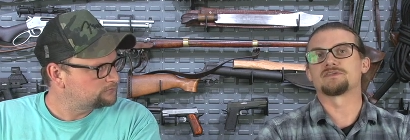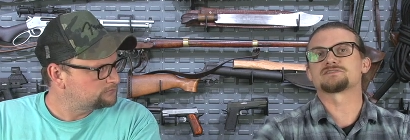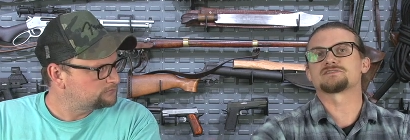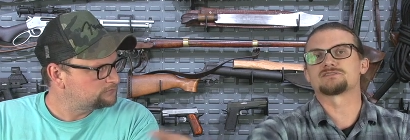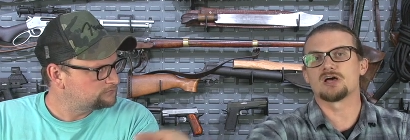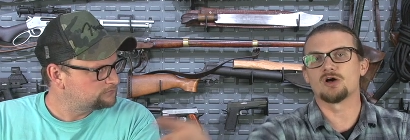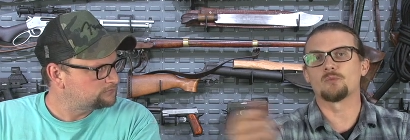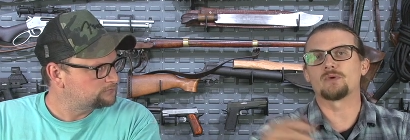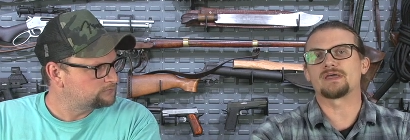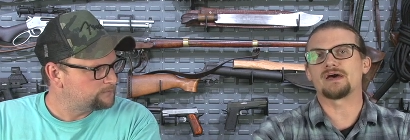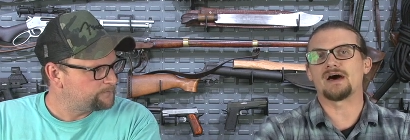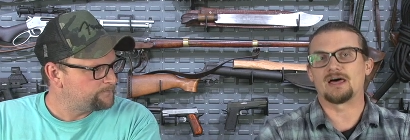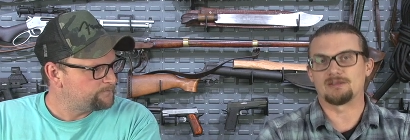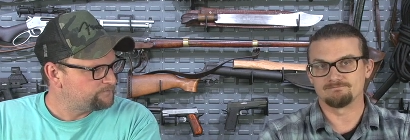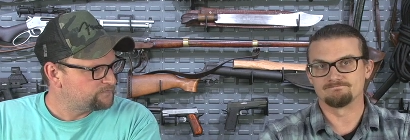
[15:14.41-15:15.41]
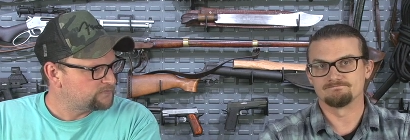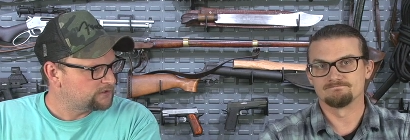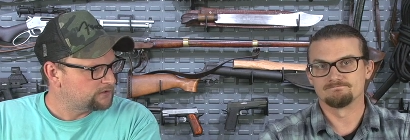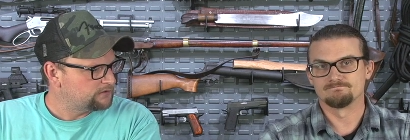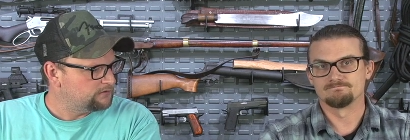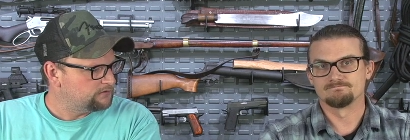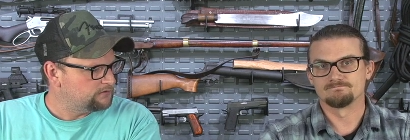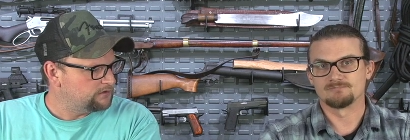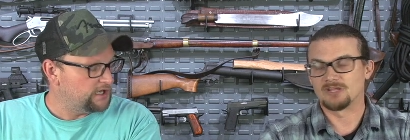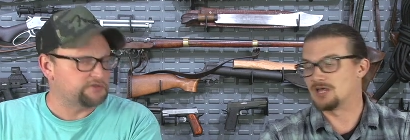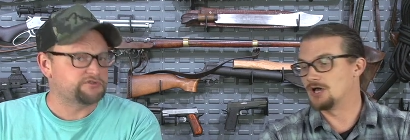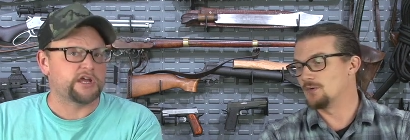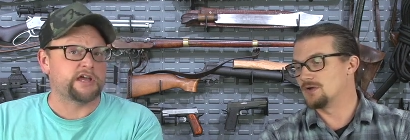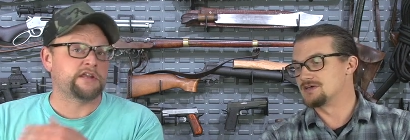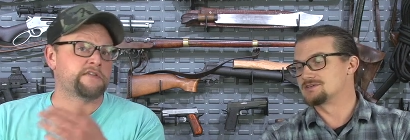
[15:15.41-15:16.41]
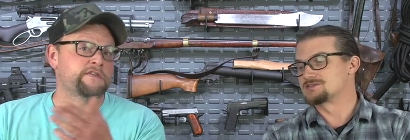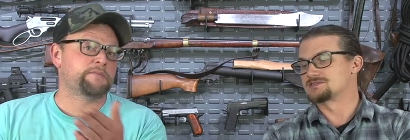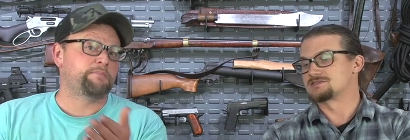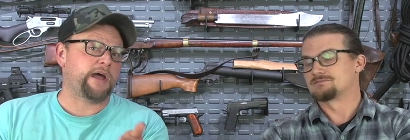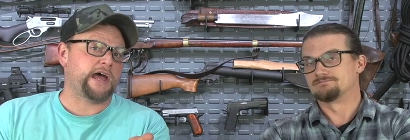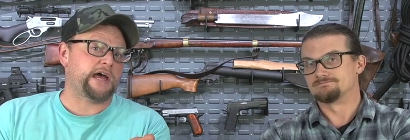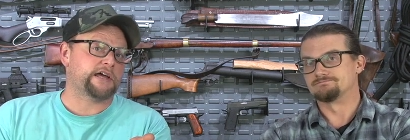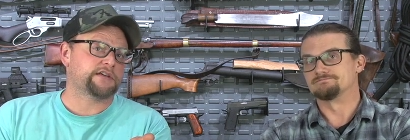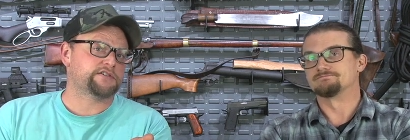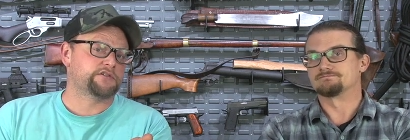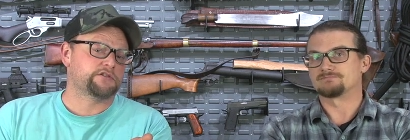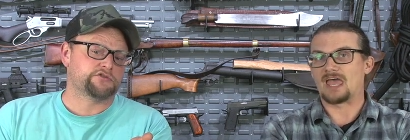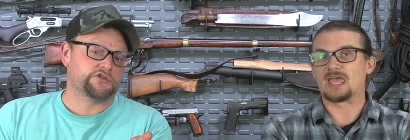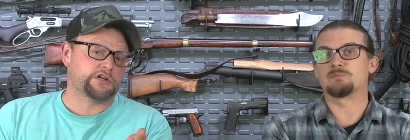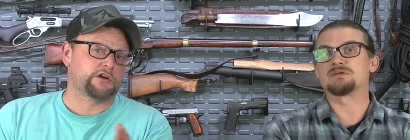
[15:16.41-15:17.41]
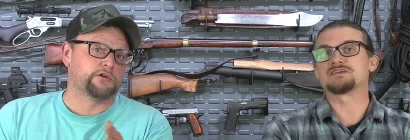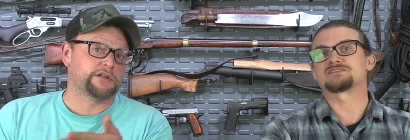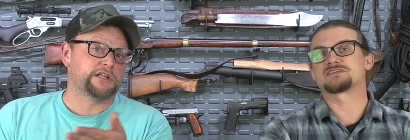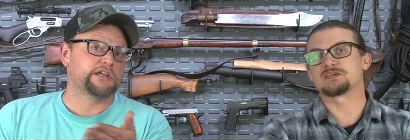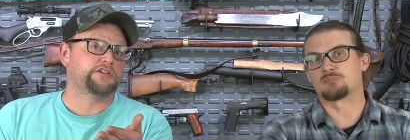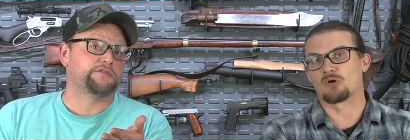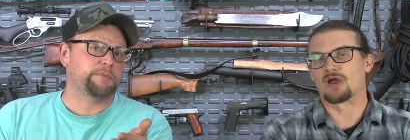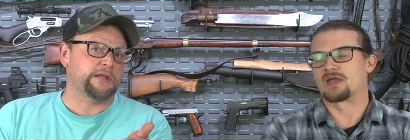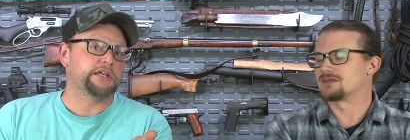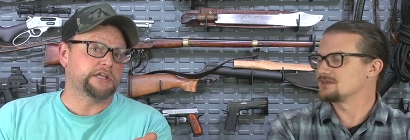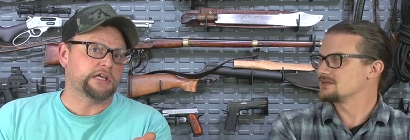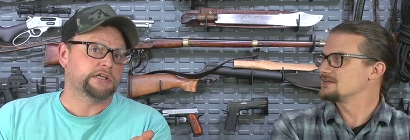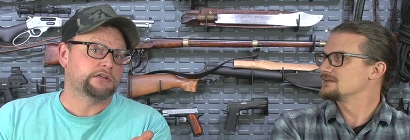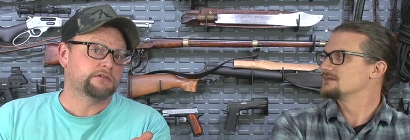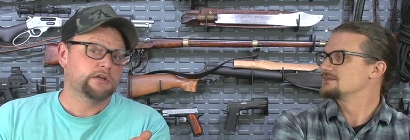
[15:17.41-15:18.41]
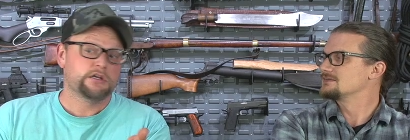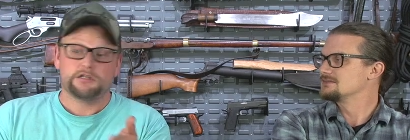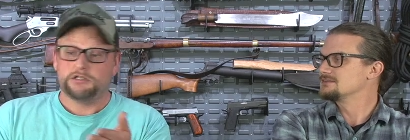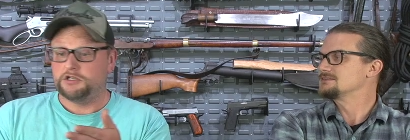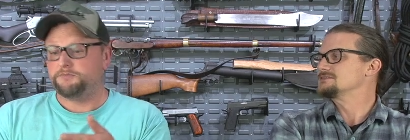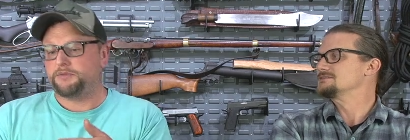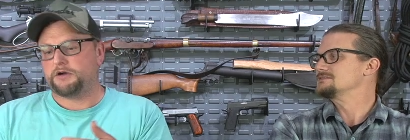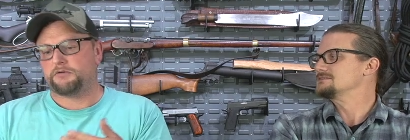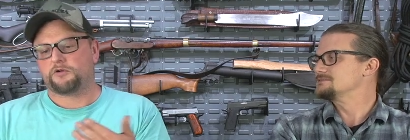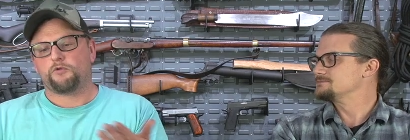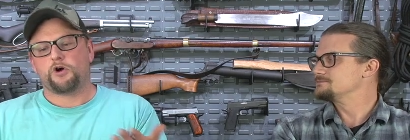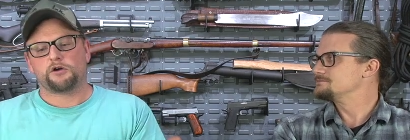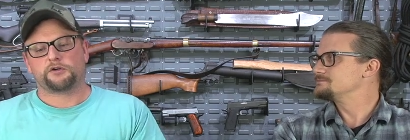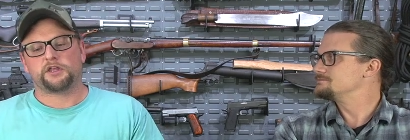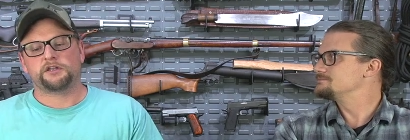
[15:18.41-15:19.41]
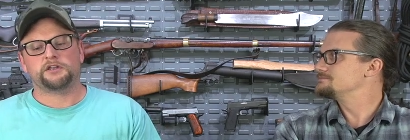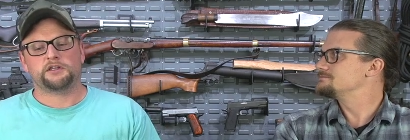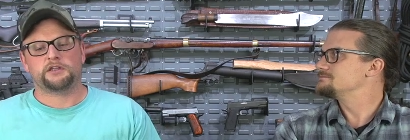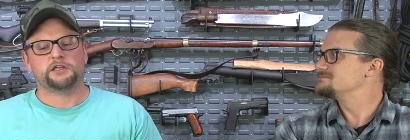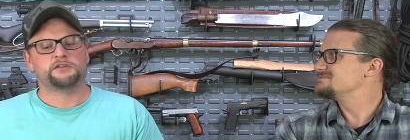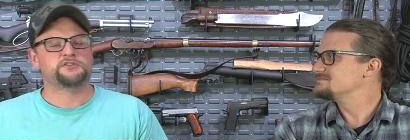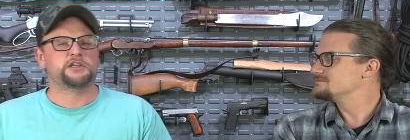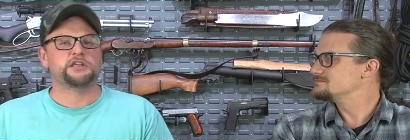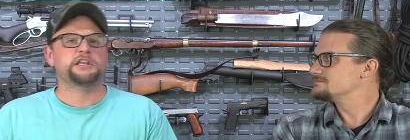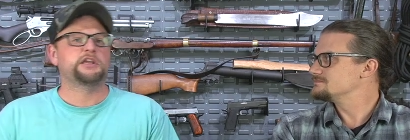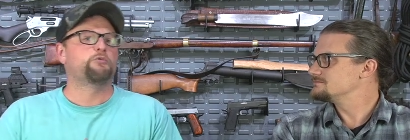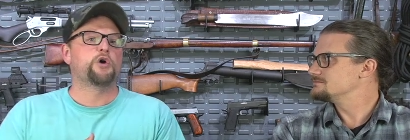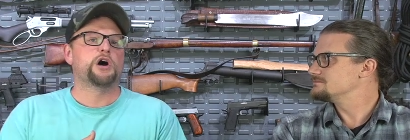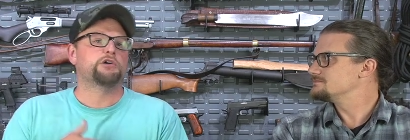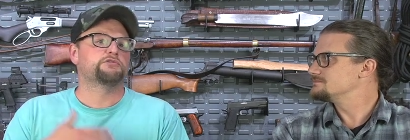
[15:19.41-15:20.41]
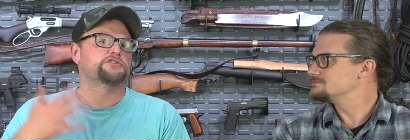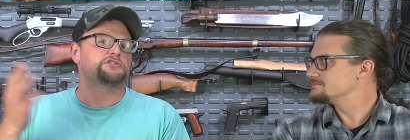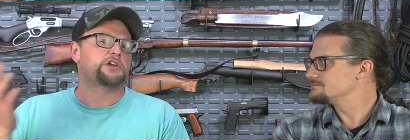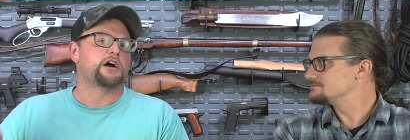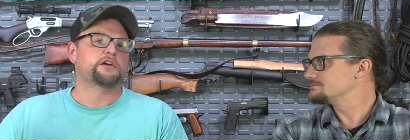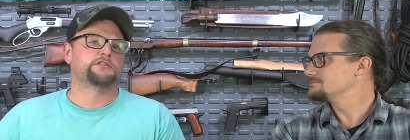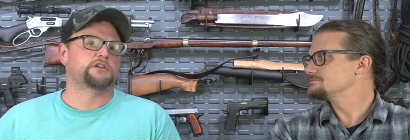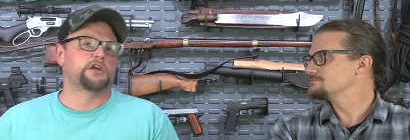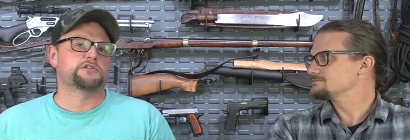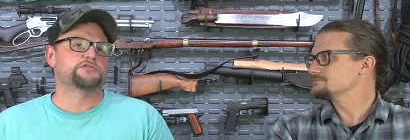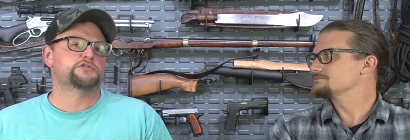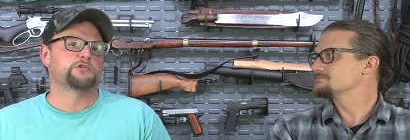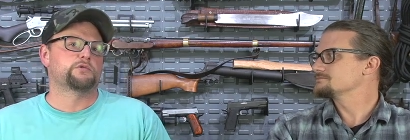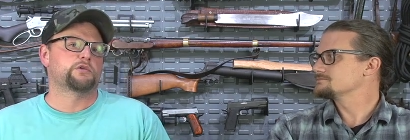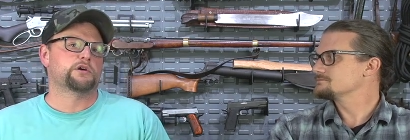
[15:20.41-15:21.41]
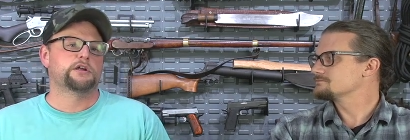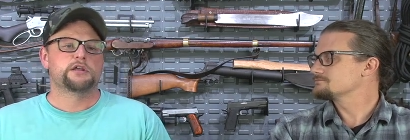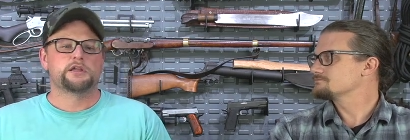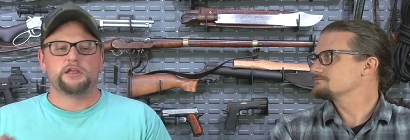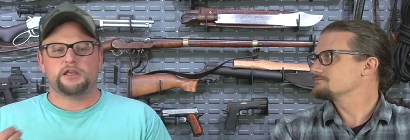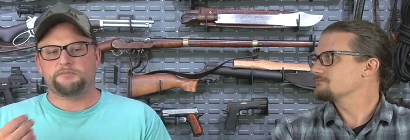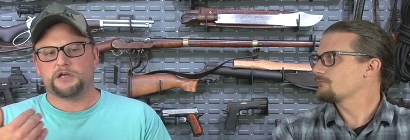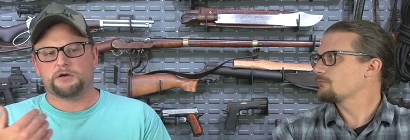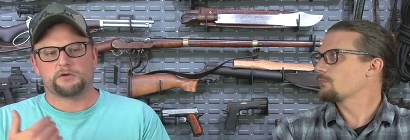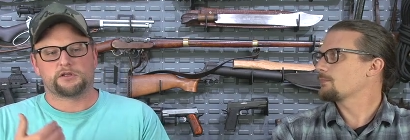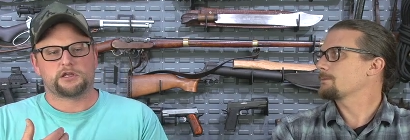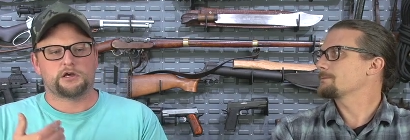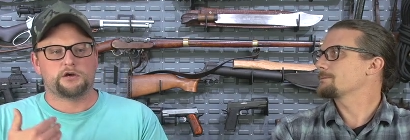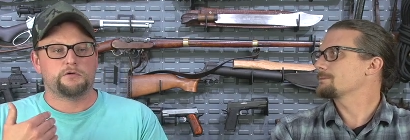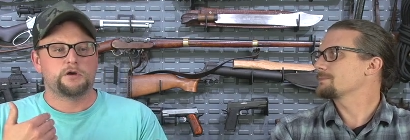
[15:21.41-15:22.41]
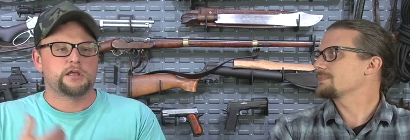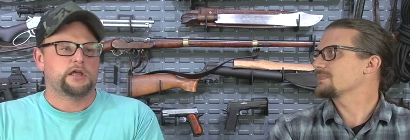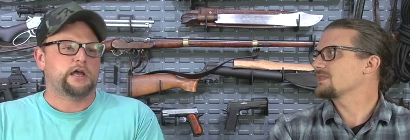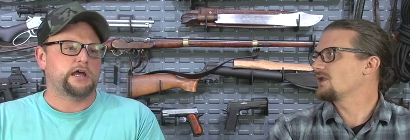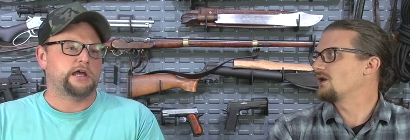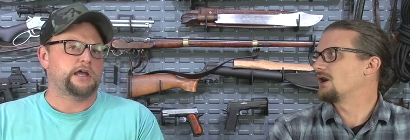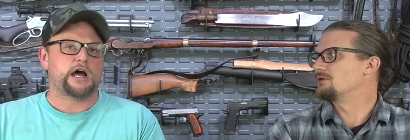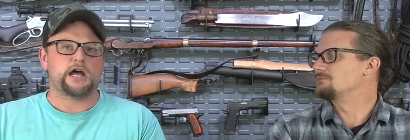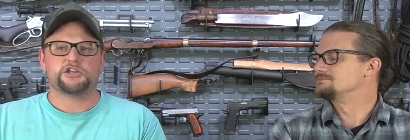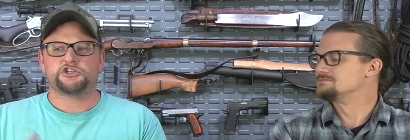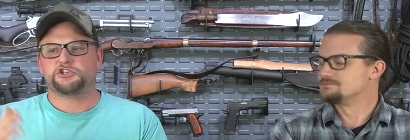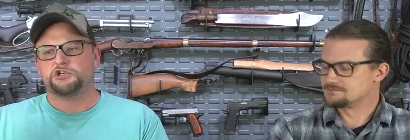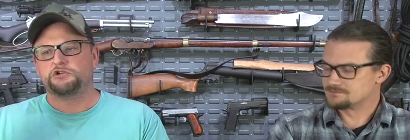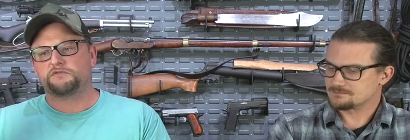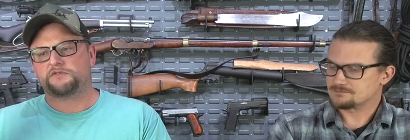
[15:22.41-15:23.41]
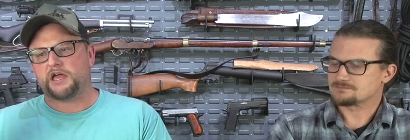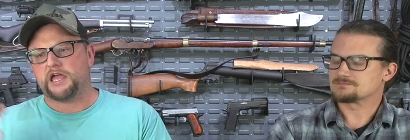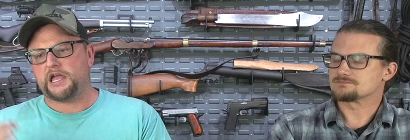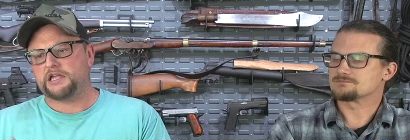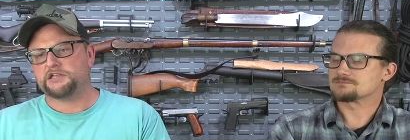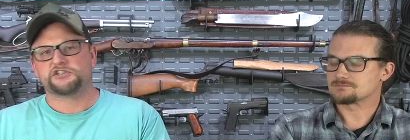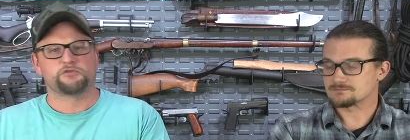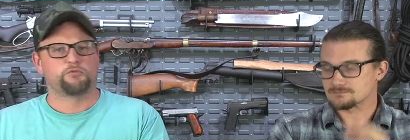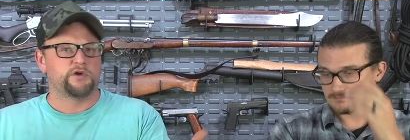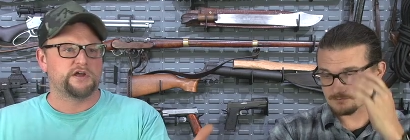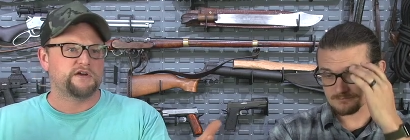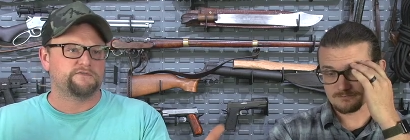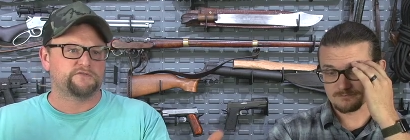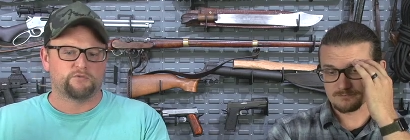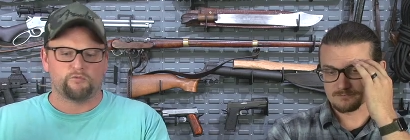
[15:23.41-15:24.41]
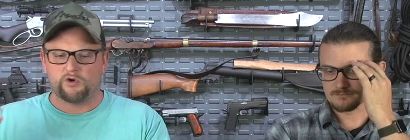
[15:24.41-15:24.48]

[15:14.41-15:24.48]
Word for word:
Speaker 1: this is all we got. You and, know, and in the past, generally speaking,
Speaker 2: you'd be able to walk in, into any well-stocked gun store and be able to go, "Hey, right. I shoot the A Swift